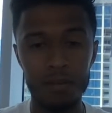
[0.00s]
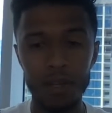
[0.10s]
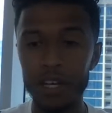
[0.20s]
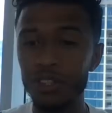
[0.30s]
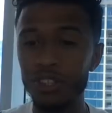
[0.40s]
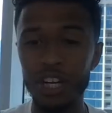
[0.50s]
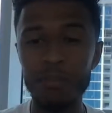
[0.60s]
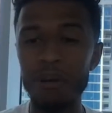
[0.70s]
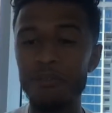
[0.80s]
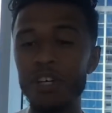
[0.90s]
I used to hear
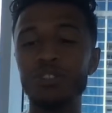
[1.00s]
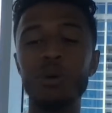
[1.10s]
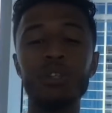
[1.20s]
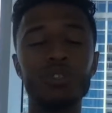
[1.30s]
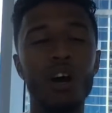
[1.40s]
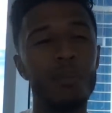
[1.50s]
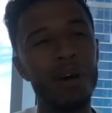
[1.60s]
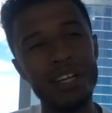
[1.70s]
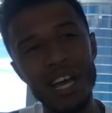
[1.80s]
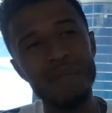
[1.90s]
my friends always talk
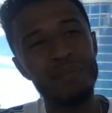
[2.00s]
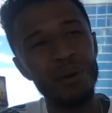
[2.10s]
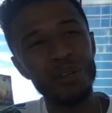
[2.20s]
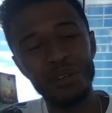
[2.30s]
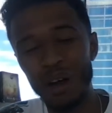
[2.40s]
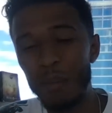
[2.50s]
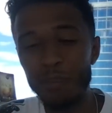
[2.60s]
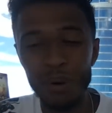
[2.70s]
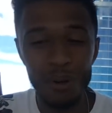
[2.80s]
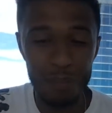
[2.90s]
about, yeah, bro, I'm
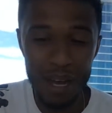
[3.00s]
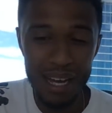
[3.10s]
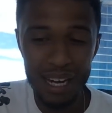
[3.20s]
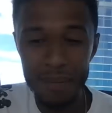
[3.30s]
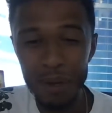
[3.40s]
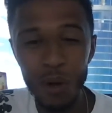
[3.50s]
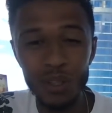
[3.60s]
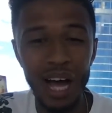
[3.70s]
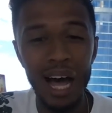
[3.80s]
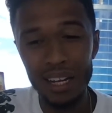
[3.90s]
broke, man. Let me hold
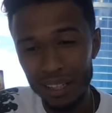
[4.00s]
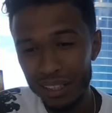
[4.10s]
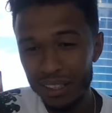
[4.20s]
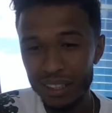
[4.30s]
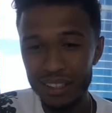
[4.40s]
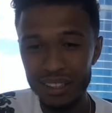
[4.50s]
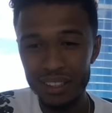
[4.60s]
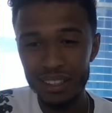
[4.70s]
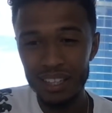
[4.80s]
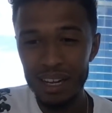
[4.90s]
$1.
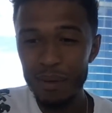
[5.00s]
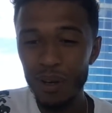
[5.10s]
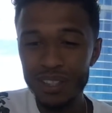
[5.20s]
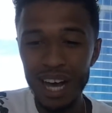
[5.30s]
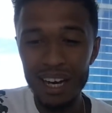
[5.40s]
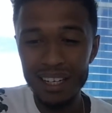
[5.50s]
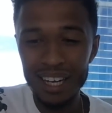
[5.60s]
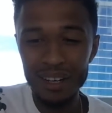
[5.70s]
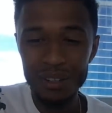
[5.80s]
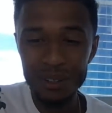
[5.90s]
Let me hold $1,
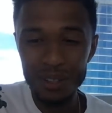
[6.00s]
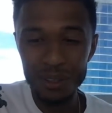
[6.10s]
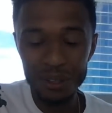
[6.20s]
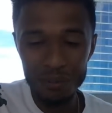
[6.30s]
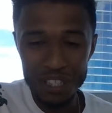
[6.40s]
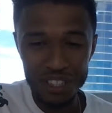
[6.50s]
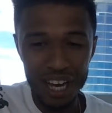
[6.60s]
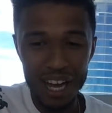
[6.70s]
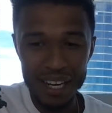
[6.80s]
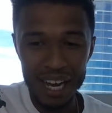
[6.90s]
Nano. You the rich
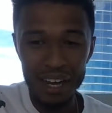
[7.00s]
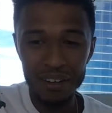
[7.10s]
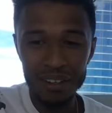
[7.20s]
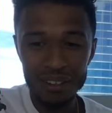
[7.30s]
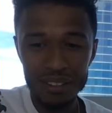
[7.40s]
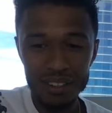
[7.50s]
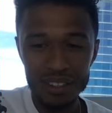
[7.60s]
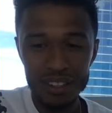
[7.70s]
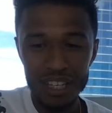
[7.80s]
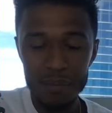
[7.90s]
guy now.
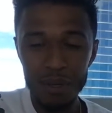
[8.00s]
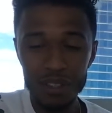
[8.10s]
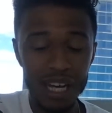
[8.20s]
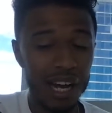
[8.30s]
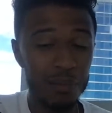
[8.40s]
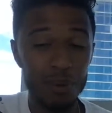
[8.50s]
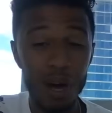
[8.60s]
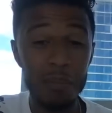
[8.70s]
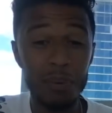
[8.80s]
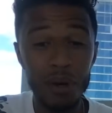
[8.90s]
Let me hold $1, bro.
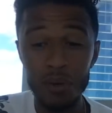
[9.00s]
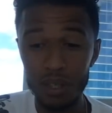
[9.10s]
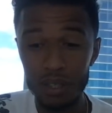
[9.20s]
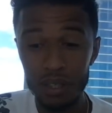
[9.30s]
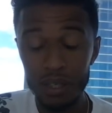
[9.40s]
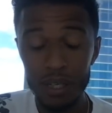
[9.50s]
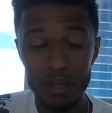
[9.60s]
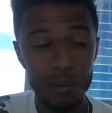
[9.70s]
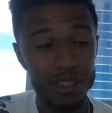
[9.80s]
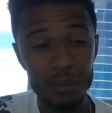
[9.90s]
I'm broke.
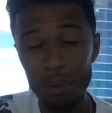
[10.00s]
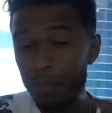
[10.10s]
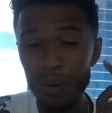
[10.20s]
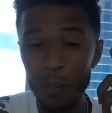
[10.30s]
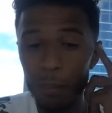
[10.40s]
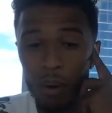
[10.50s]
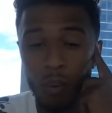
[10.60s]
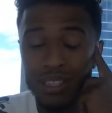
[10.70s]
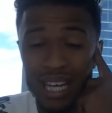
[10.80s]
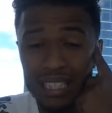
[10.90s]
But
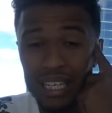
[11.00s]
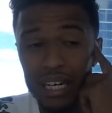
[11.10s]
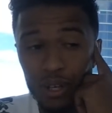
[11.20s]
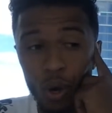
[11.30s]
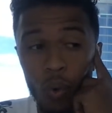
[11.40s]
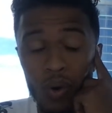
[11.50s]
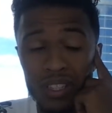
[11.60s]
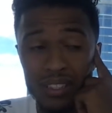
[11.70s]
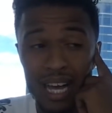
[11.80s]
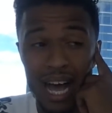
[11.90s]
what they didn't know
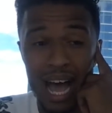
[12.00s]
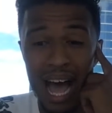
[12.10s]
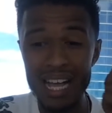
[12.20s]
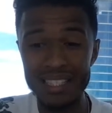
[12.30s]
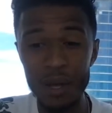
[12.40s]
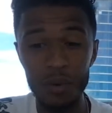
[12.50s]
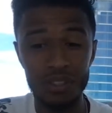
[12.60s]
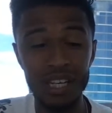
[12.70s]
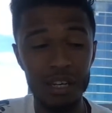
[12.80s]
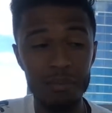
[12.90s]
was that as they were
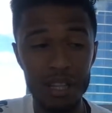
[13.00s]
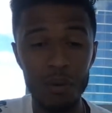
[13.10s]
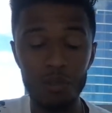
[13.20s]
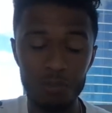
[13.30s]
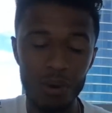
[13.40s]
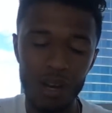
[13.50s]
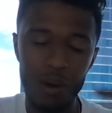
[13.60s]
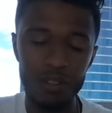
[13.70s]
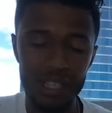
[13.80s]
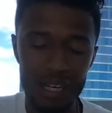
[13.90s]
telling me they was broke, I
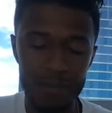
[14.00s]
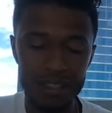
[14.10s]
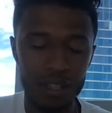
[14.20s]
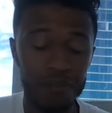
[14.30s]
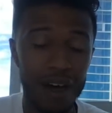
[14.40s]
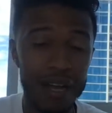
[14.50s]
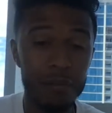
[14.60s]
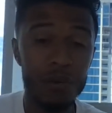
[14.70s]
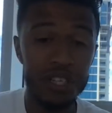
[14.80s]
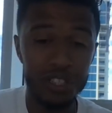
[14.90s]
was telling myself I
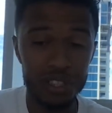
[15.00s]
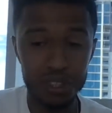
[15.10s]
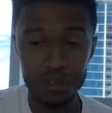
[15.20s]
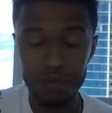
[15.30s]
am rich.